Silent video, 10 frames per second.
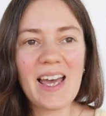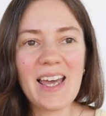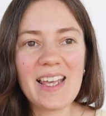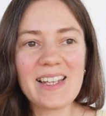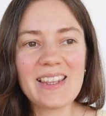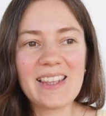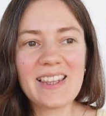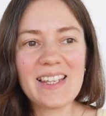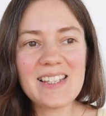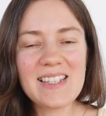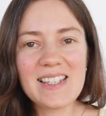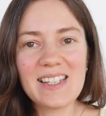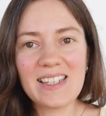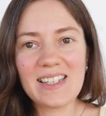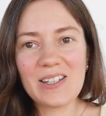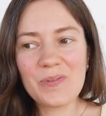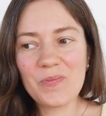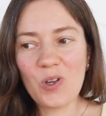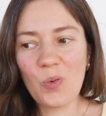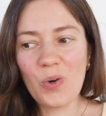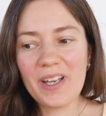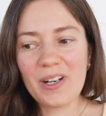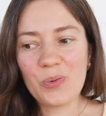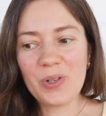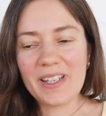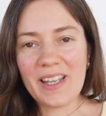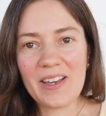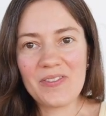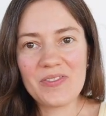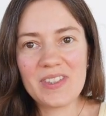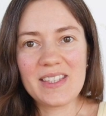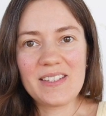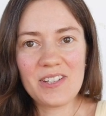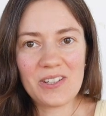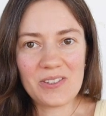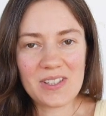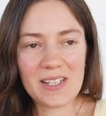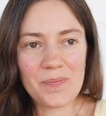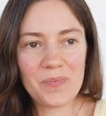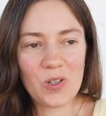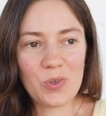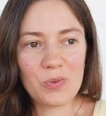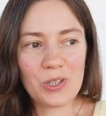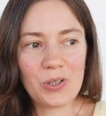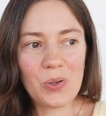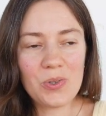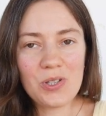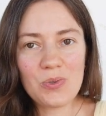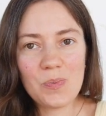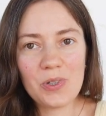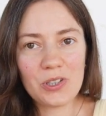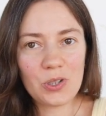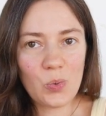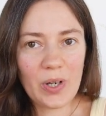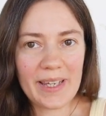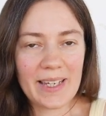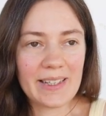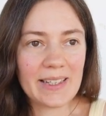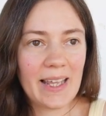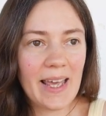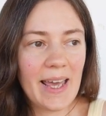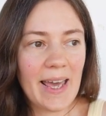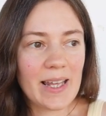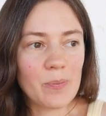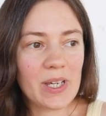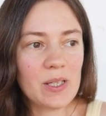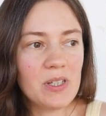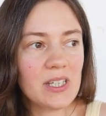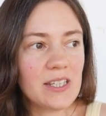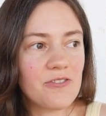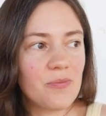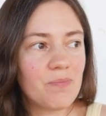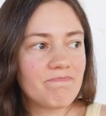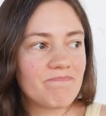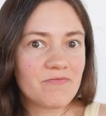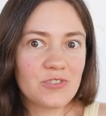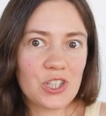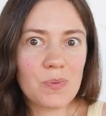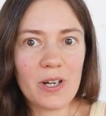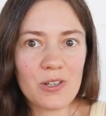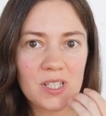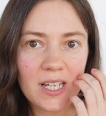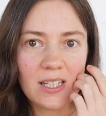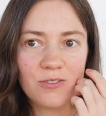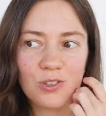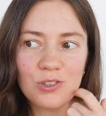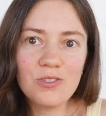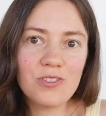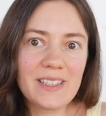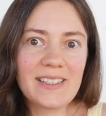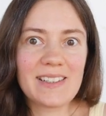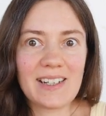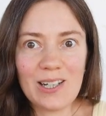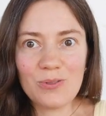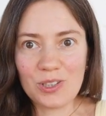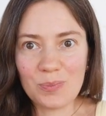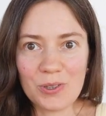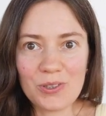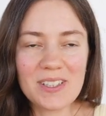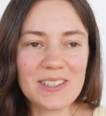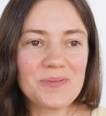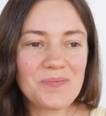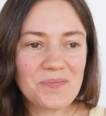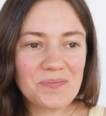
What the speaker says: And that's where we can have difficulty when we're going through spiritual awakening. And maybe if just by yourself you're not a very grounded person,